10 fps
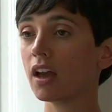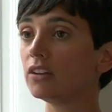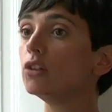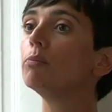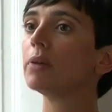a
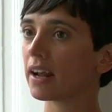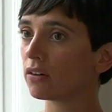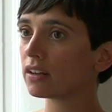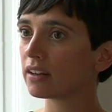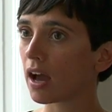new
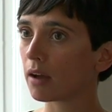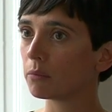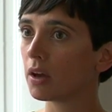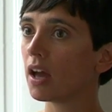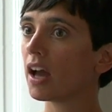
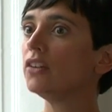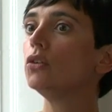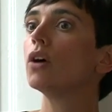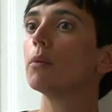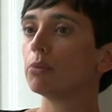paradigm, a
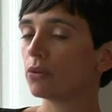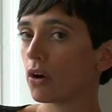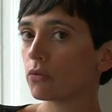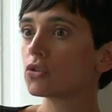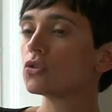new
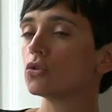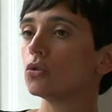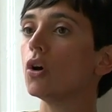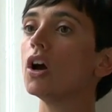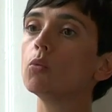approach
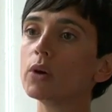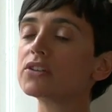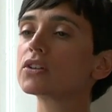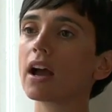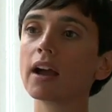to
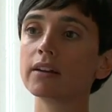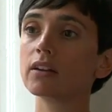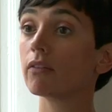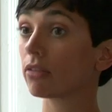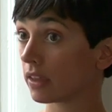which kind
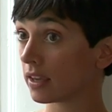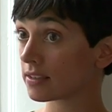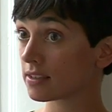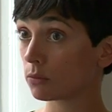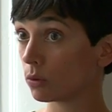of
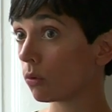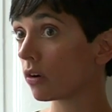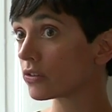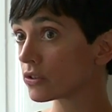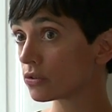things that we
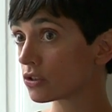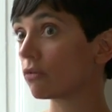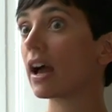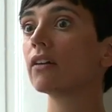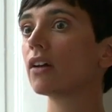want to
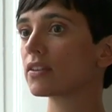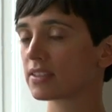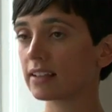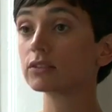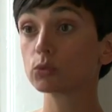surround
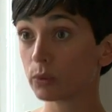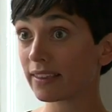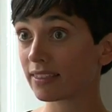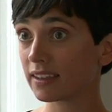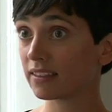ourselves
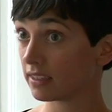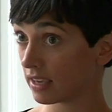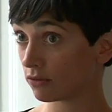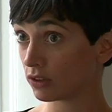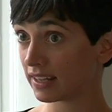with in
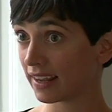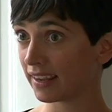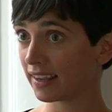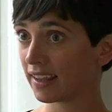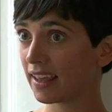the
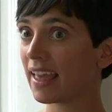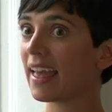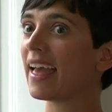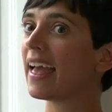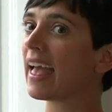everyday.
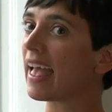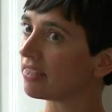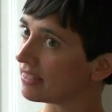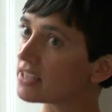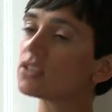
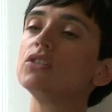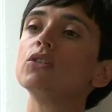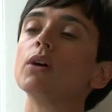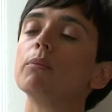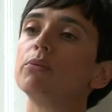And this
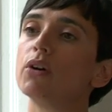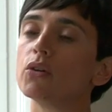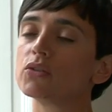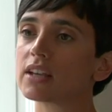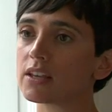new
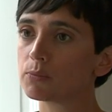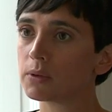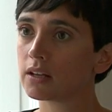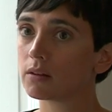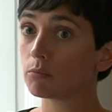approach has
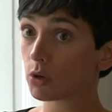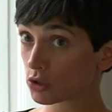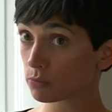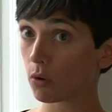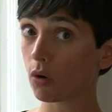been
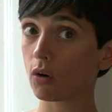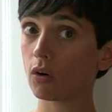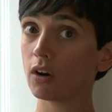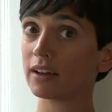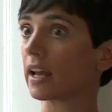much
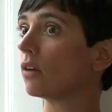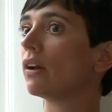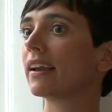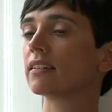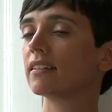more
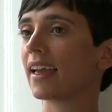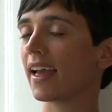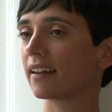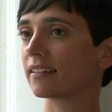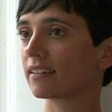directed
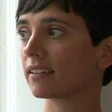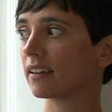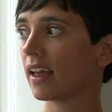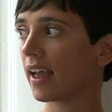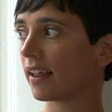at,
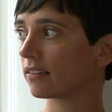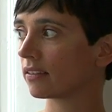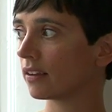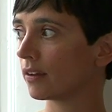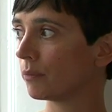
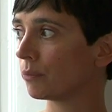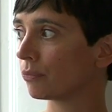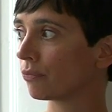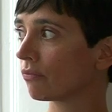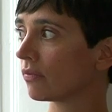at um,